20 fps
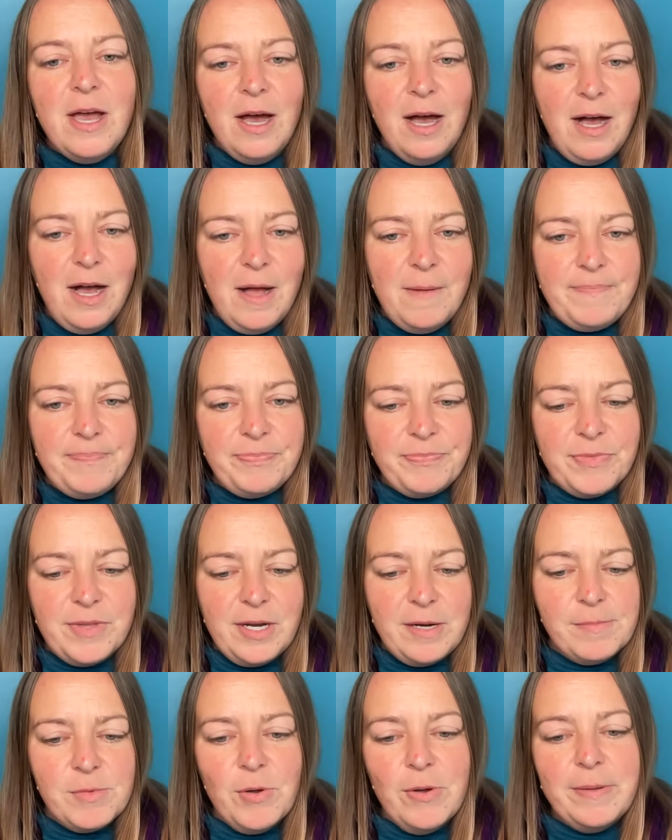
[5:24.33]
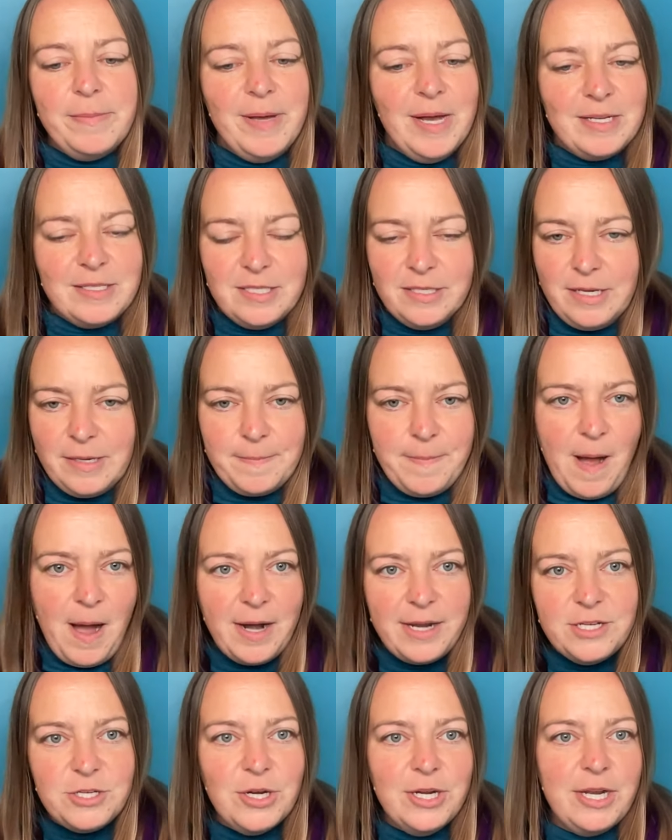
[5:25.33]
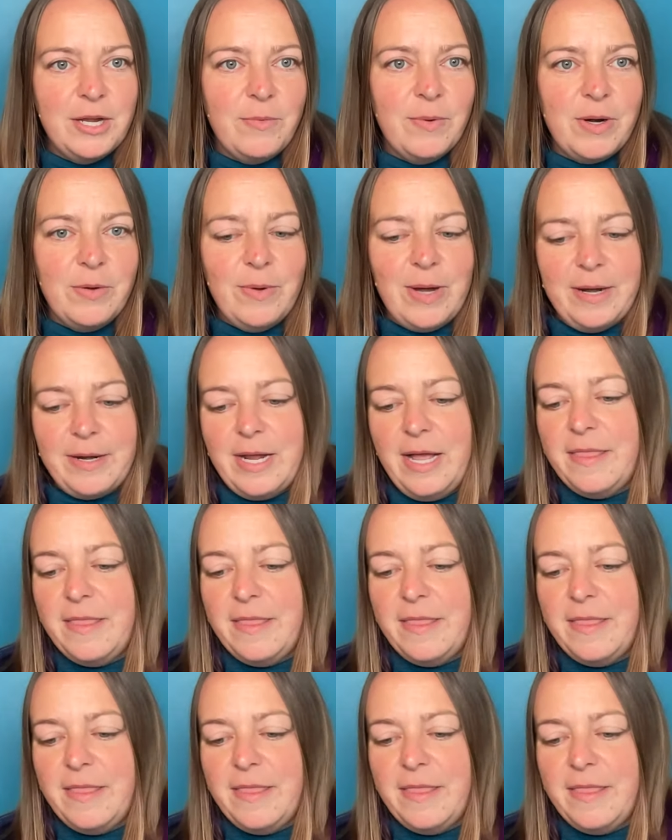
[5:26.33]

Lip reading: that I'm going back to like potty training 101.